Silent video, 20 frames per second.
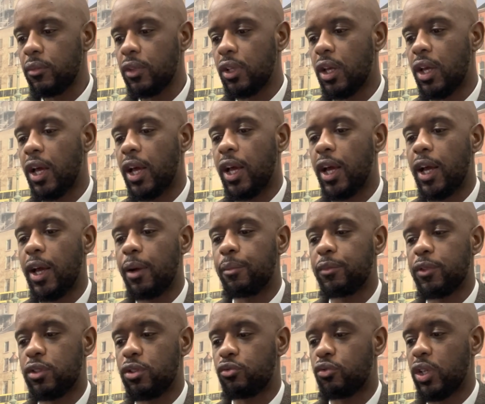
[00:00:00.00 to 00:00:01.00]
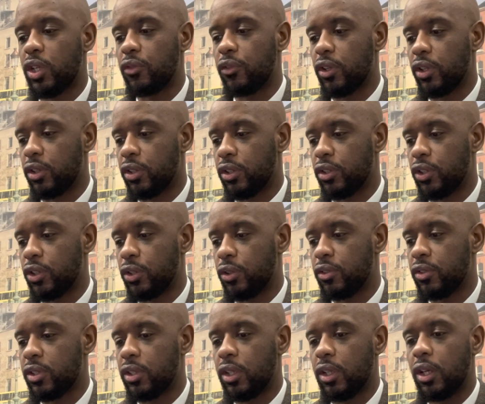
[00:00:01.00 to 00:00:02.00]
This is really, really good
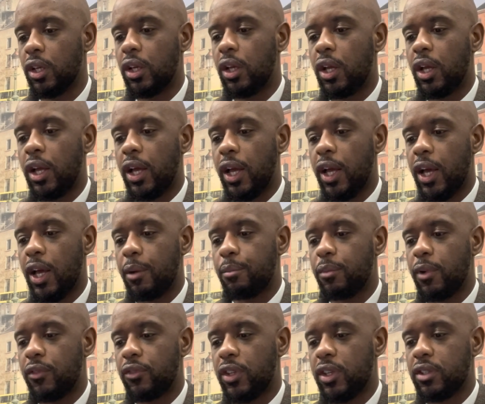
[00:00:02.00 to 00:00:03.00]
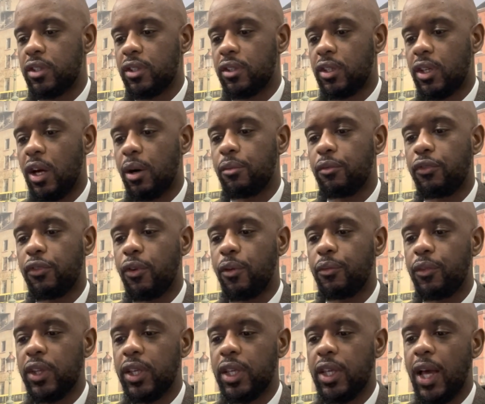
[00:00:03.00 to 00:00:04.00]
news. This has come
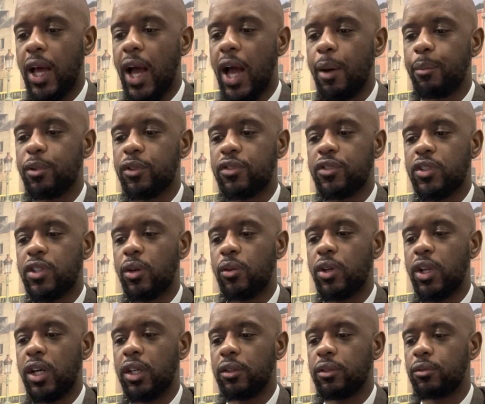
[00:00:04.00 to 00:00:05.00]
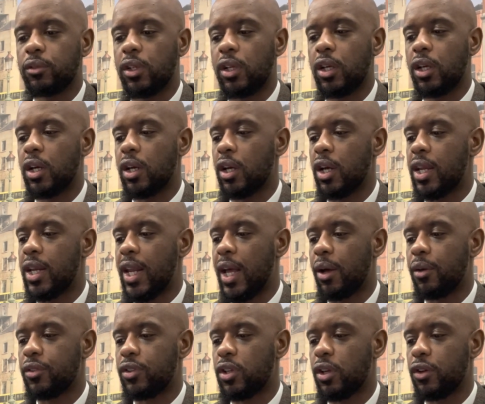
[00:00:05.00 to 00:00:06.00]
from the AB Solar,
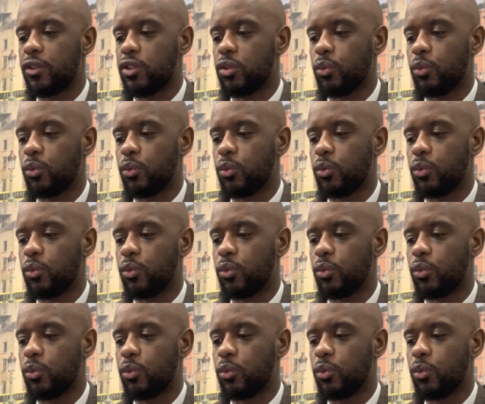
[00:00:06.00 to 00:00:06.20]
announced last